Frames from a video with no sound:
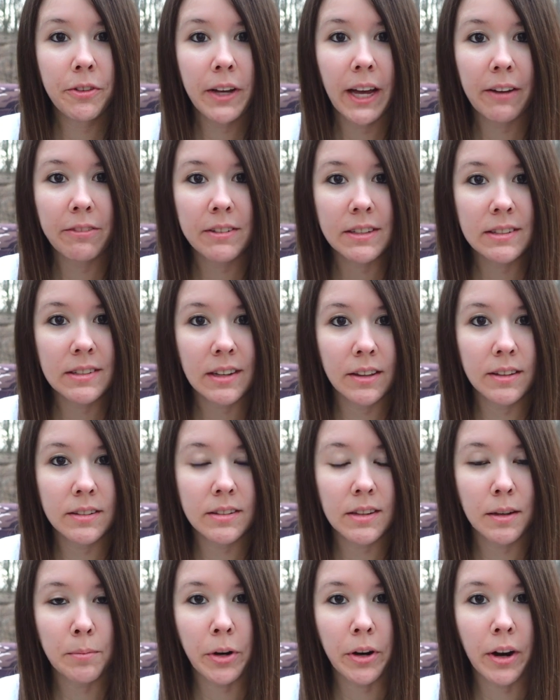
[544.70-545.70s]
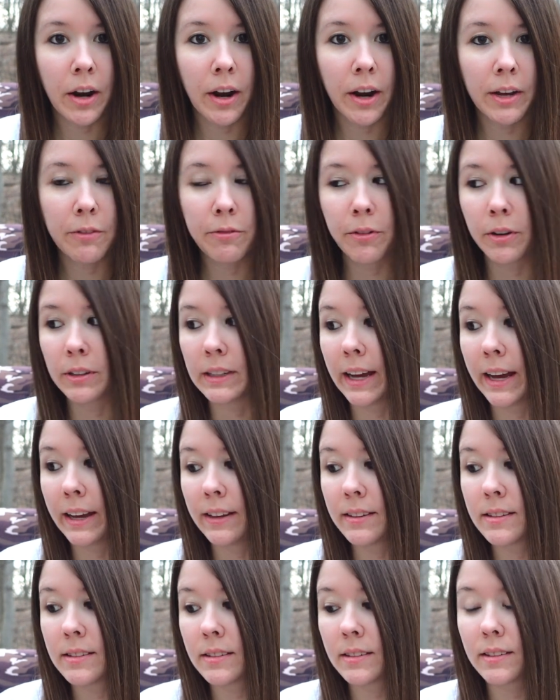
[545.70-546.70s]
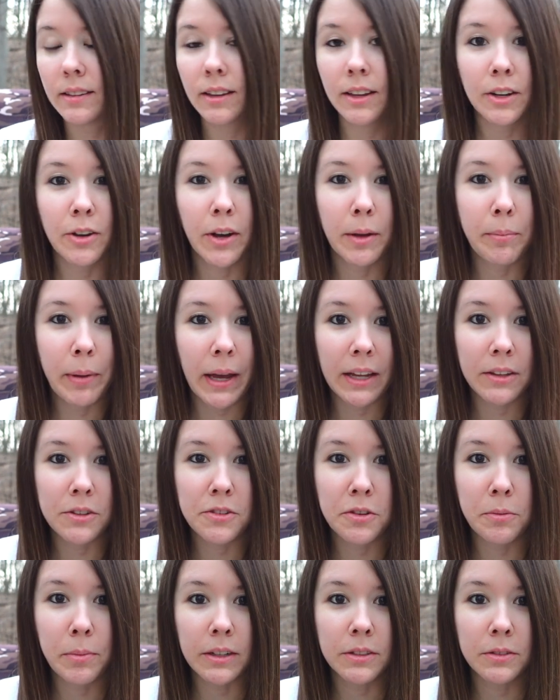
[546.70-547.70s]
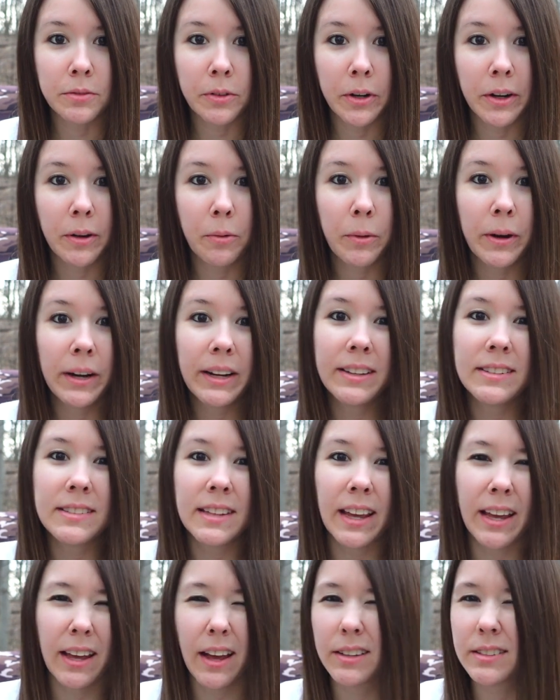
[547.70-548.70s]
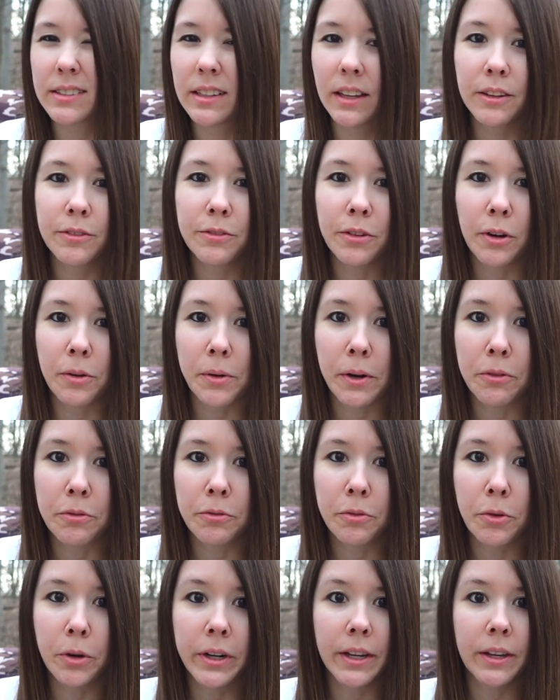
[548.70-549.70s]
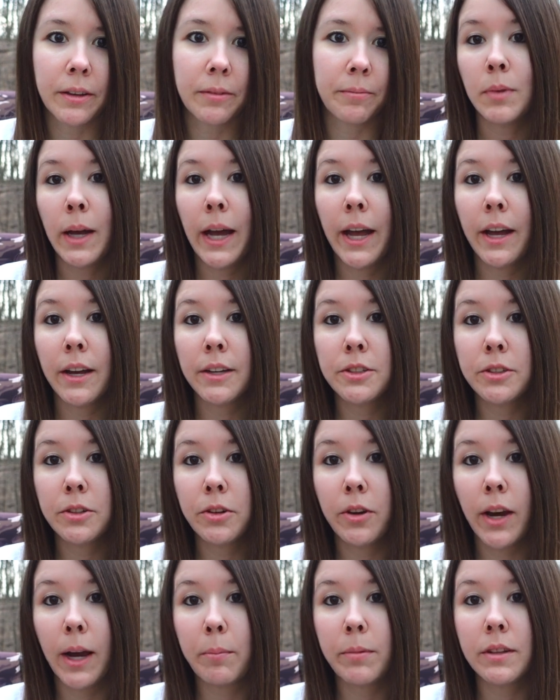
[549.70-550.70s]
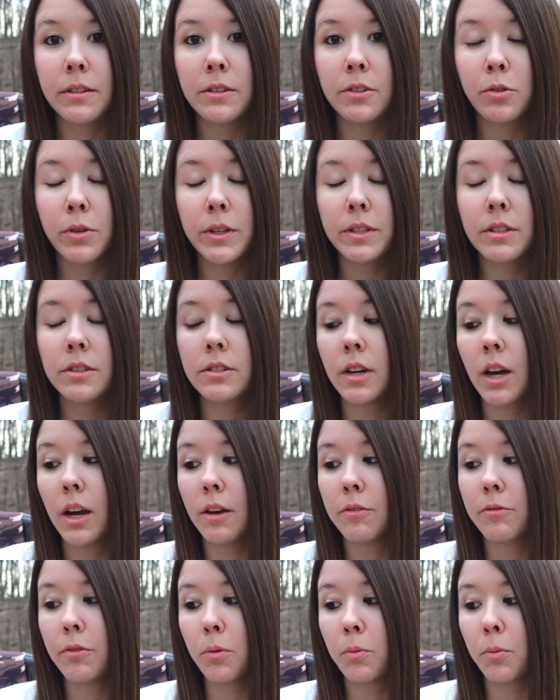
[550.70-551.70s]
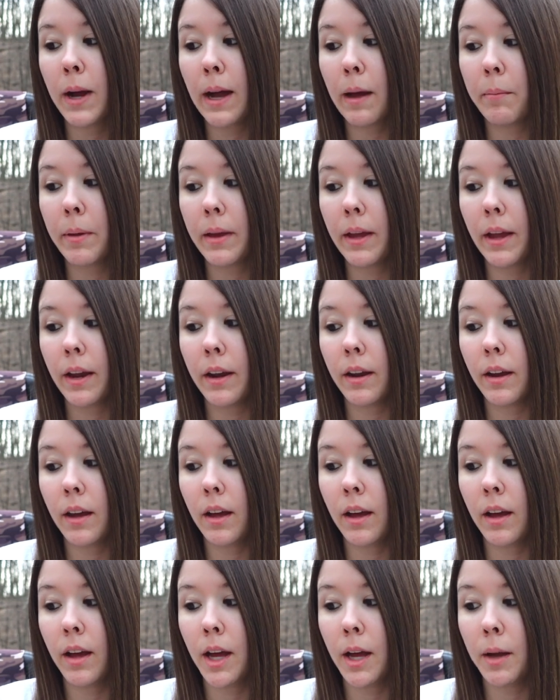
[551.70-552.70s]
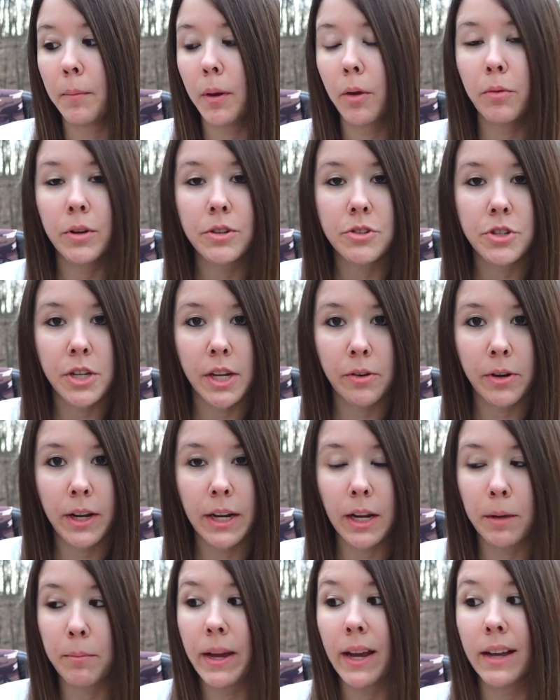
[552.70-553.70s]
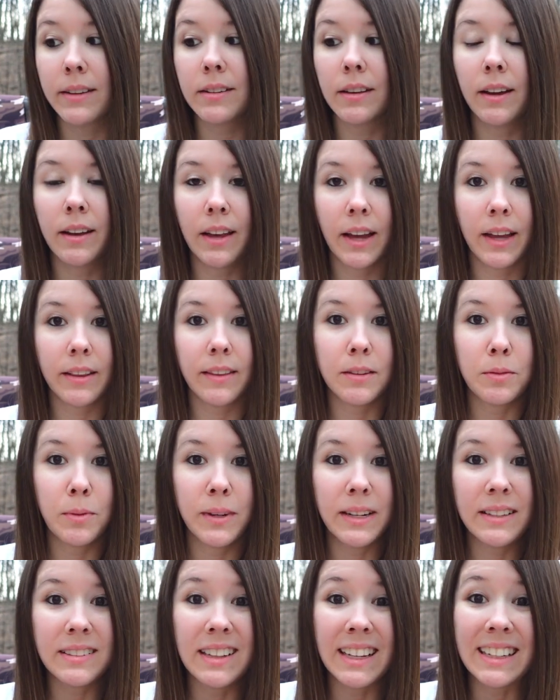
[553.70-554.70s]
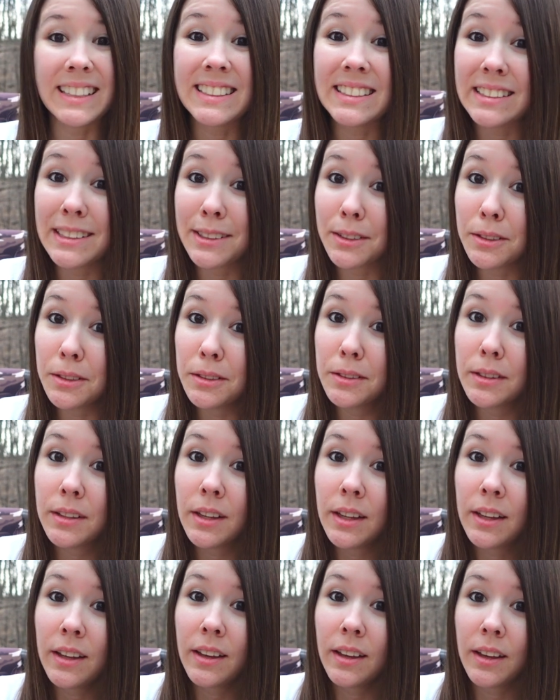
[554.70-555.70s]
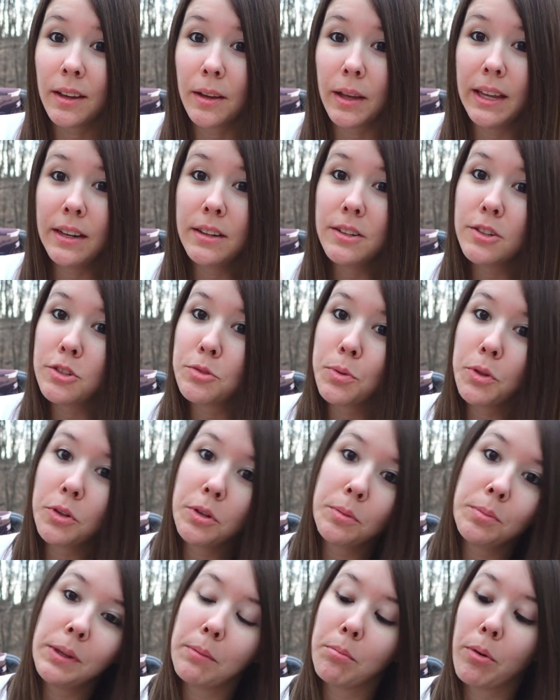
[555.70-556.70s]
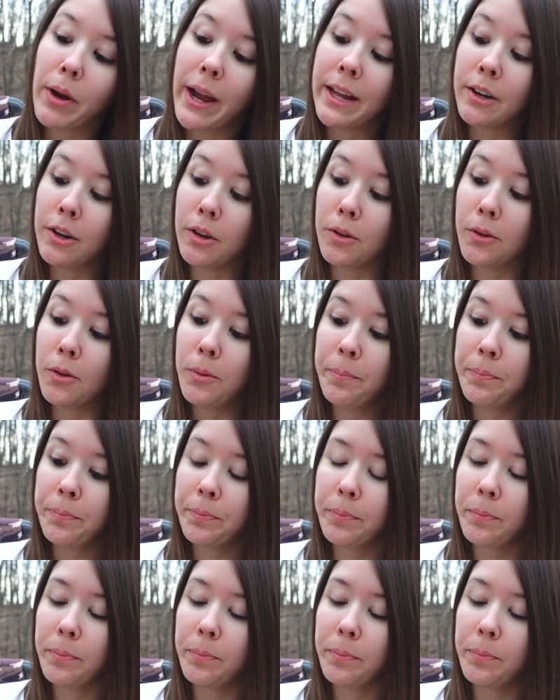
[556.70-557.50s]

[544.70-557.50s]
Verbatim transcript: if I have to sell this on Mercari for less, you know, I paid $2 for it. We're gonna say I'll sell it for around $40. I also grabbed this Christoph Robin regenerating mask. Again, this one is like sealed, indisputably brand new.